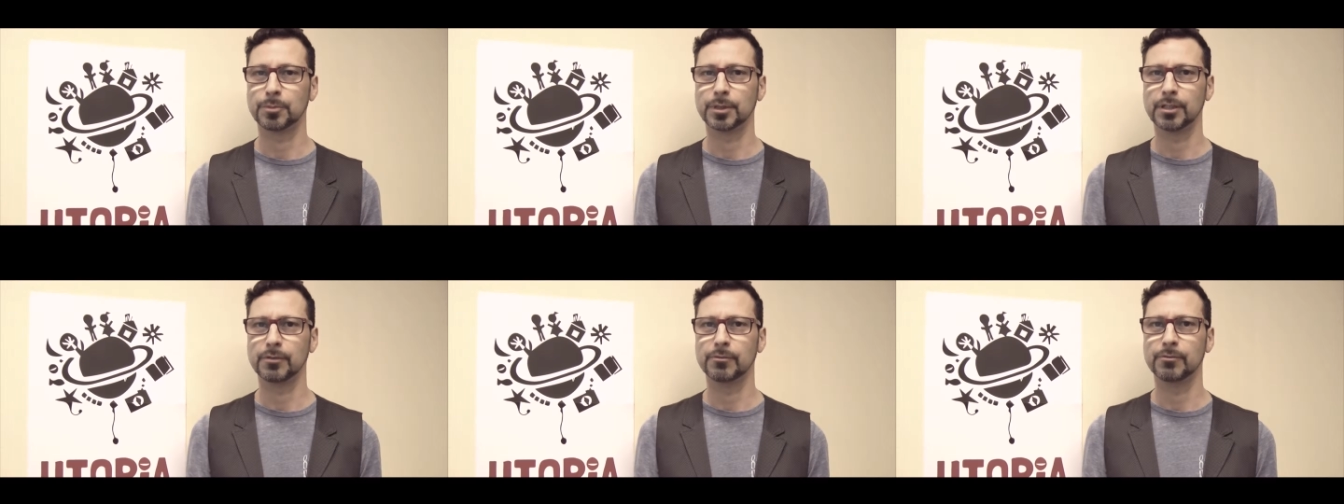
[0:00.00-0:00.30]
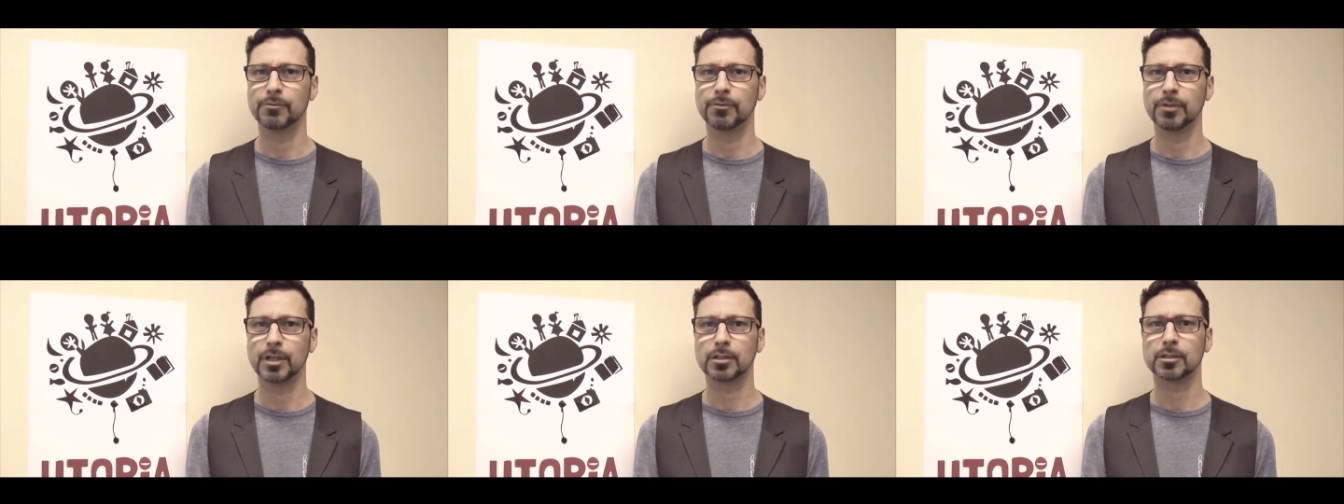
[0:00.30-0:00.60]
be
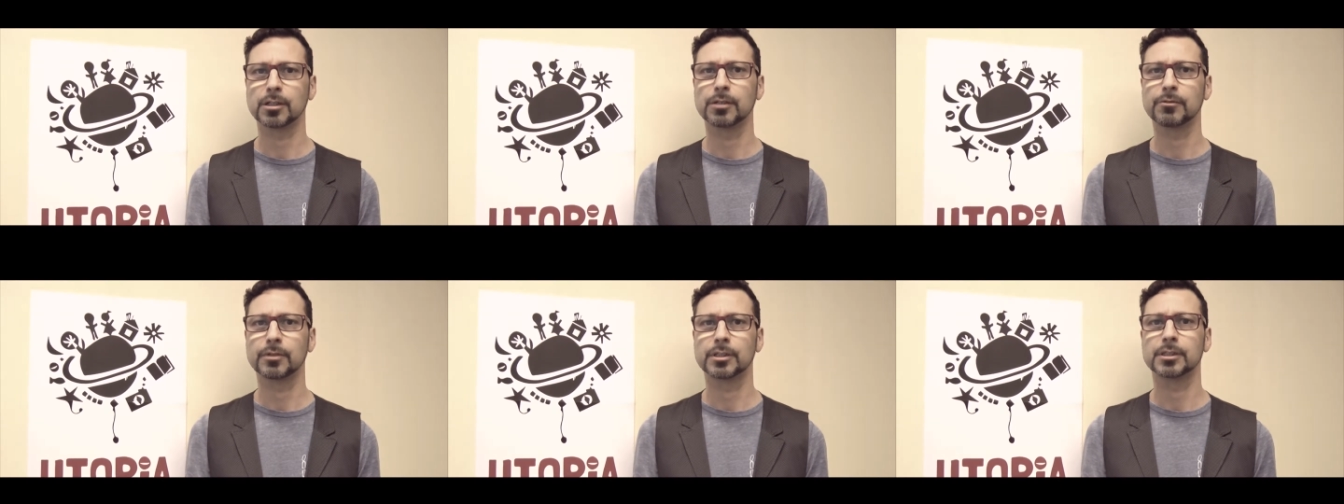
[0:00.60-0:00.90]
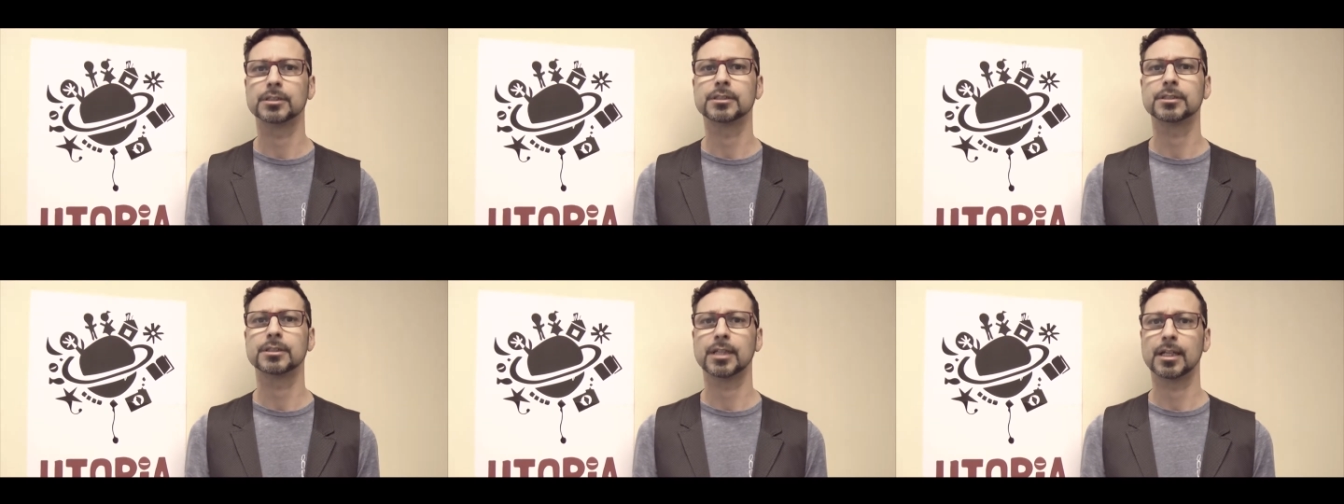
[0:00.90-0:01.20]
very,
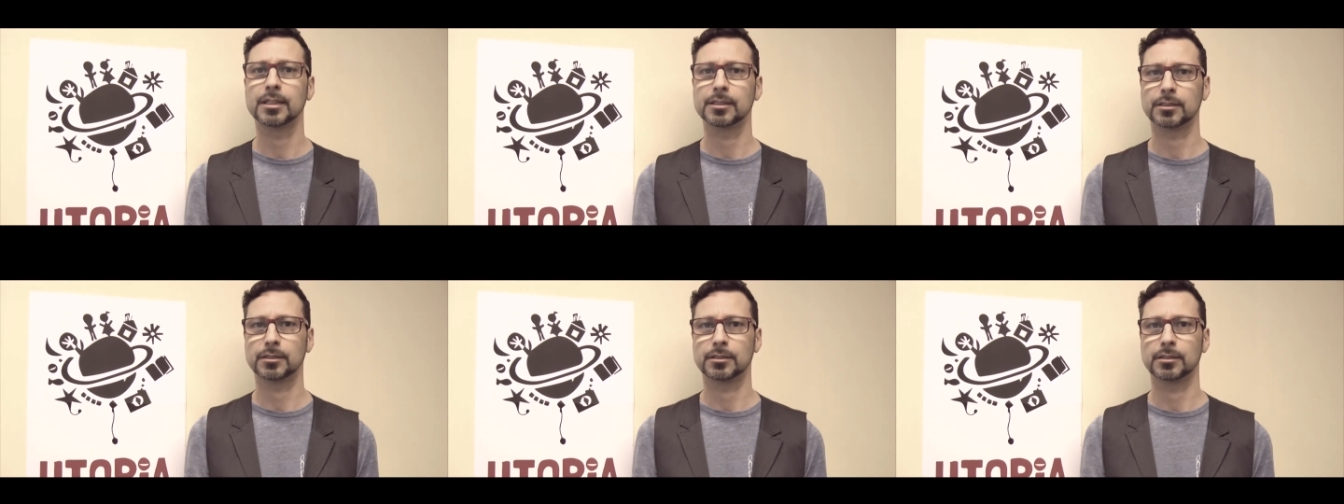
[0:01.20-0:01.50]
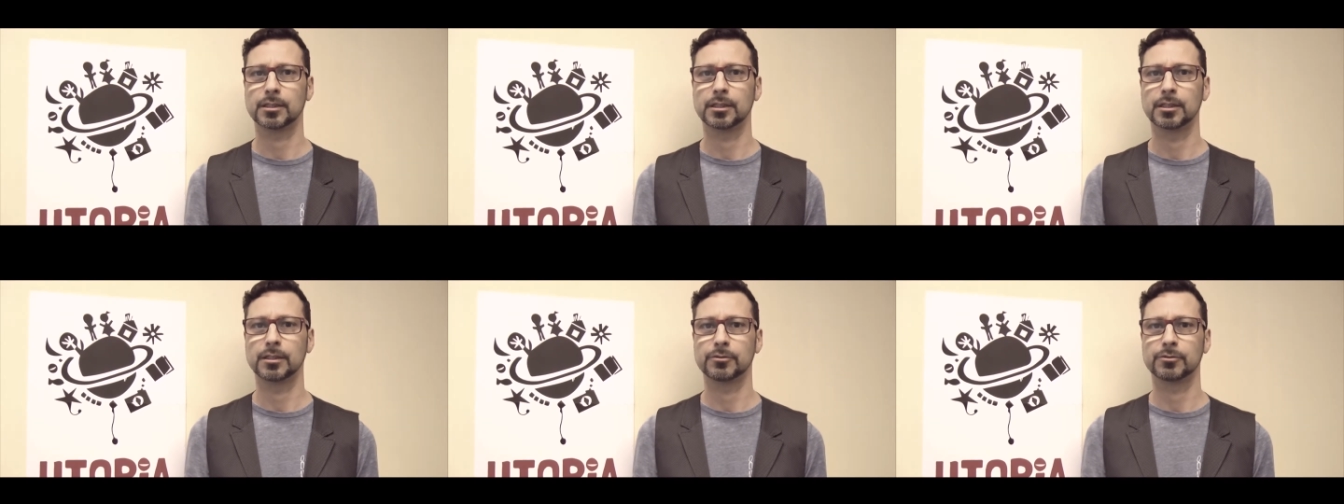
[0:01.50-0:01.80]
very
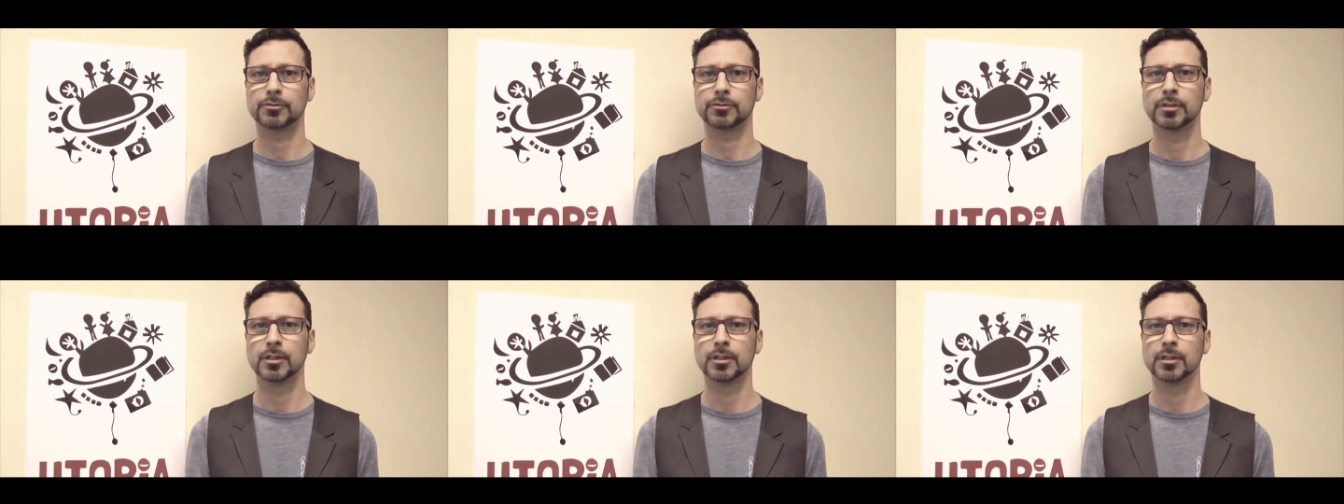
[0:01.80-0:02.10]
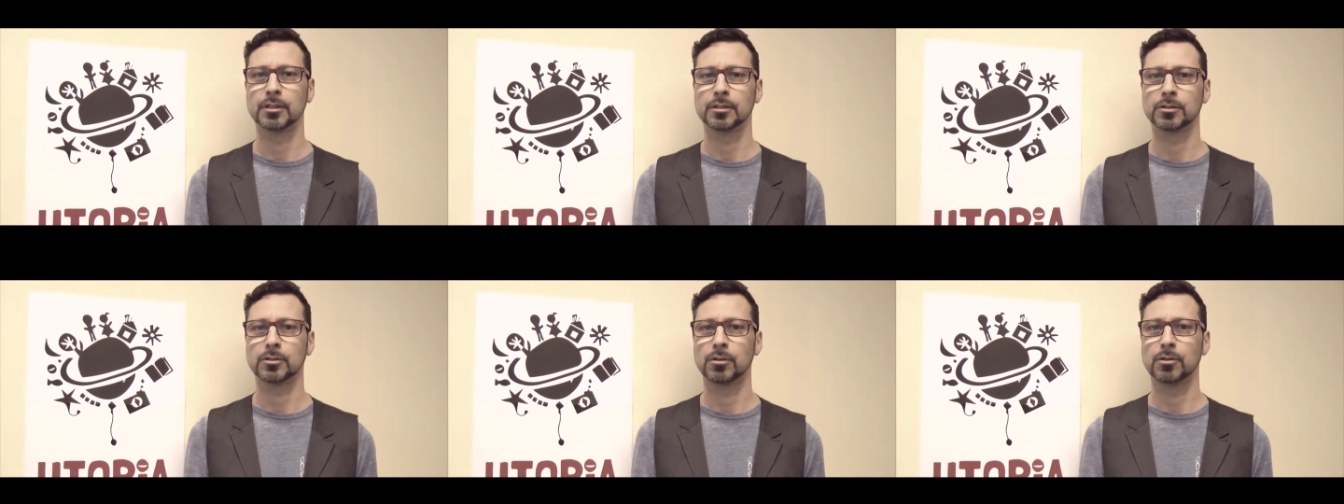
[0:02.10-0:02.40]
sensitive
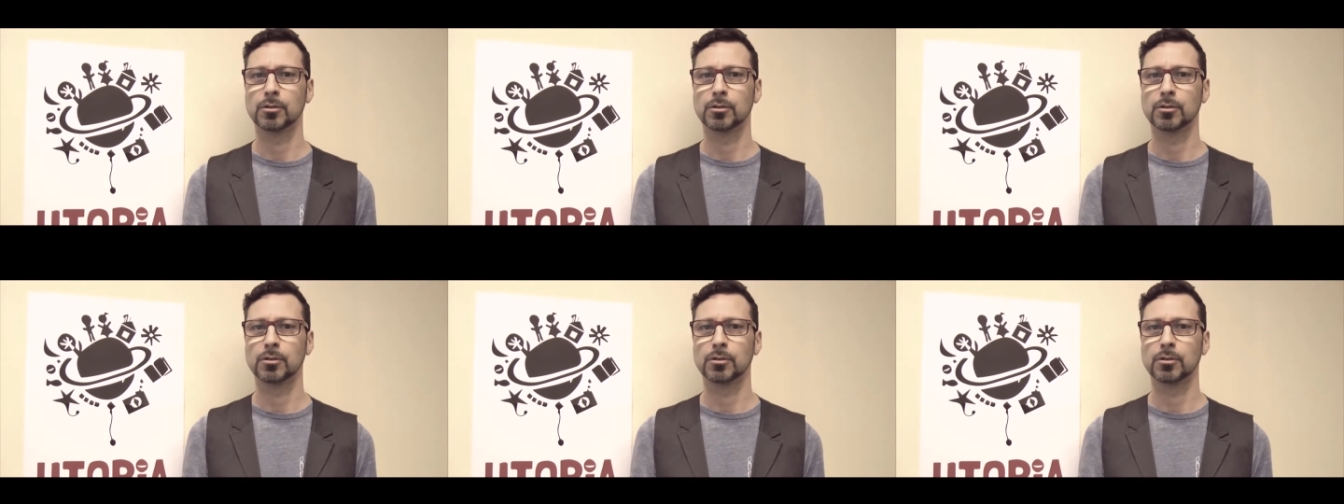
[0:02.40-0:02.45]
to